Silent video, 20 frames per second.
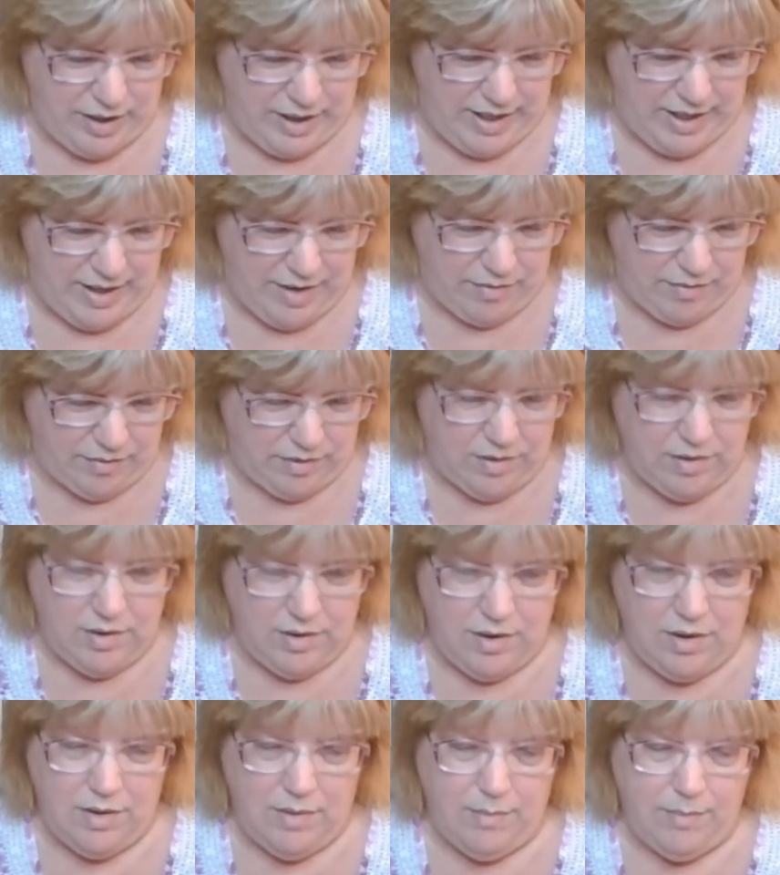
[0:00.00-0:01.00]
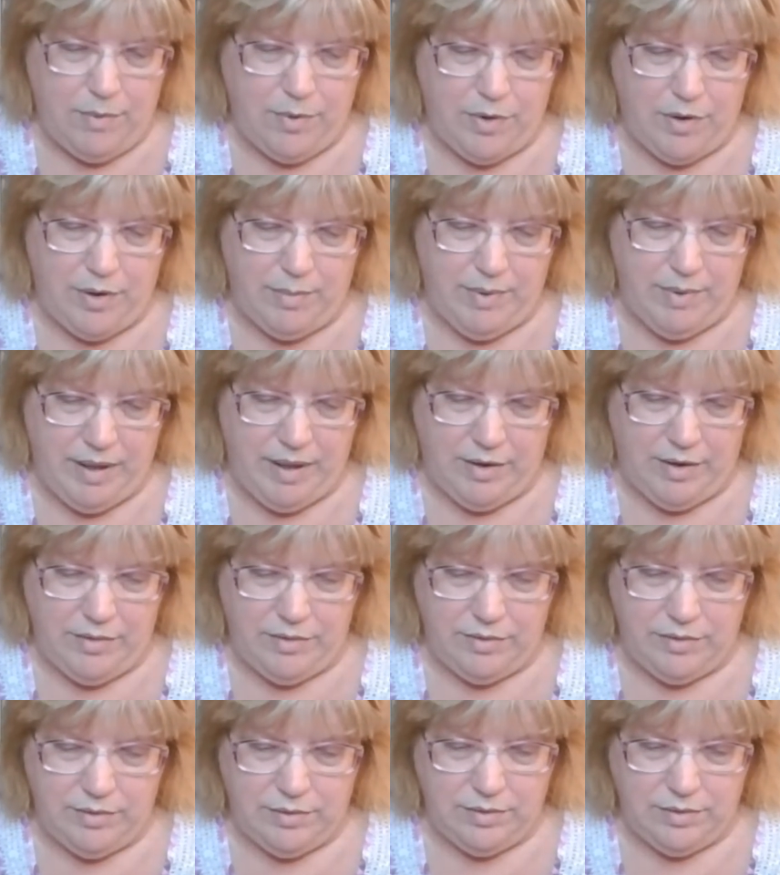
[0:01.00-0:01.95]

count Portobello